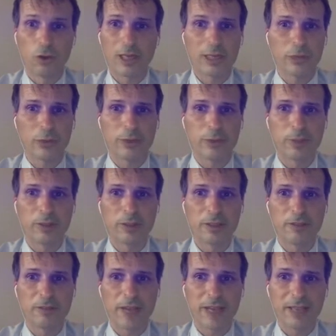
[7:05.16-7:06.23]
glenoid bone
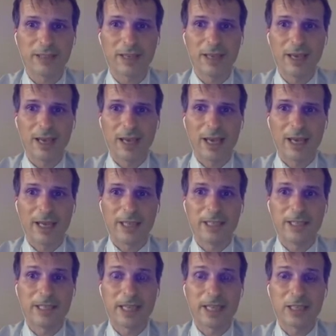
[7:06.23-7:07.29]
defect and
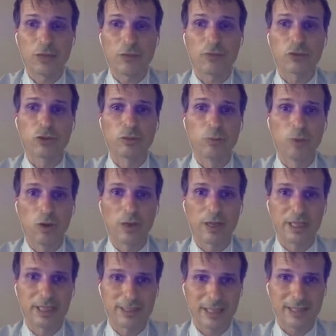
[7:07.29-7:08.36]
in case of a small
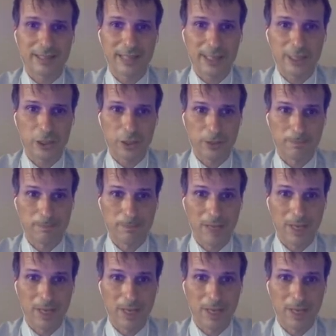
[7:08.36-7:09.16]
heel sacks lesion.